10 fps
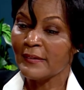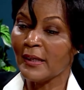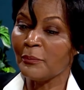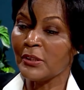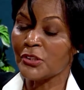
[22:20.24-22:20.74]

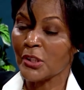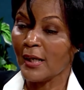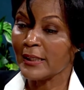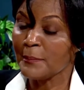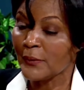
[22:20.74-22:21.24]
that when you
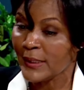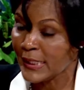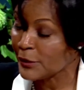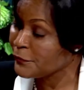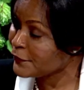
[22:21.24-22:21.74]
talk about
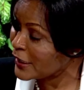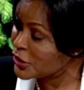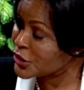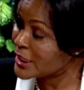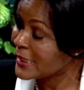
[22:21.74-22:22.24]

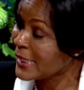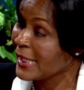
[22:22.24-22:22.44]
innovation,